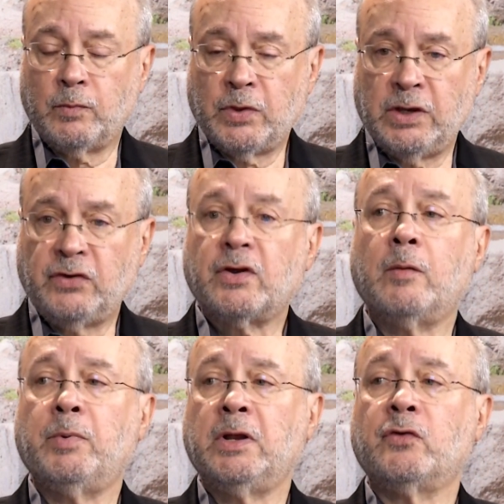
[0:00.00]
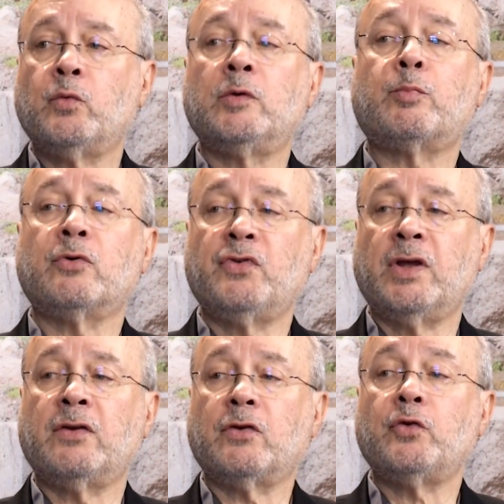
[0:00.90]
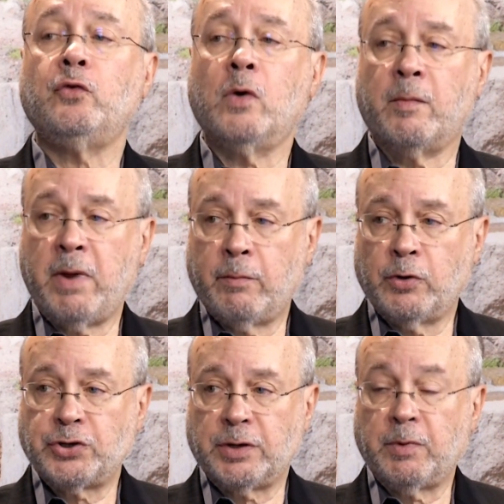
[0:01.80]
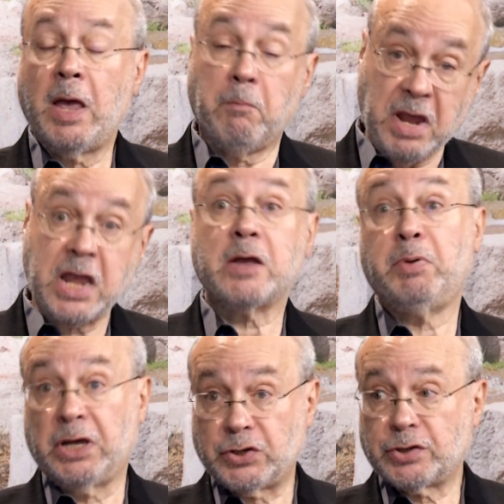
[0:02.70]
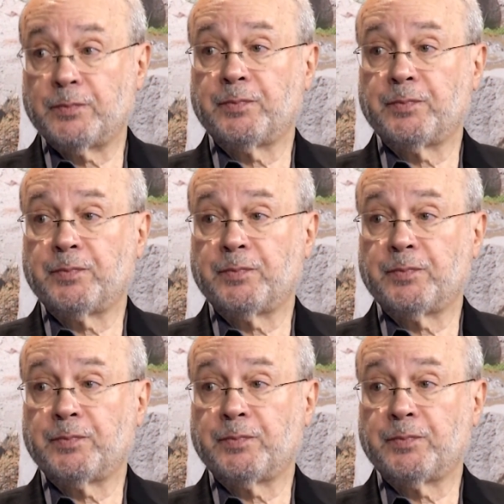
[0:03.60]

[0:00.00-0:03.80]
these companies will present to our membership making a pitch.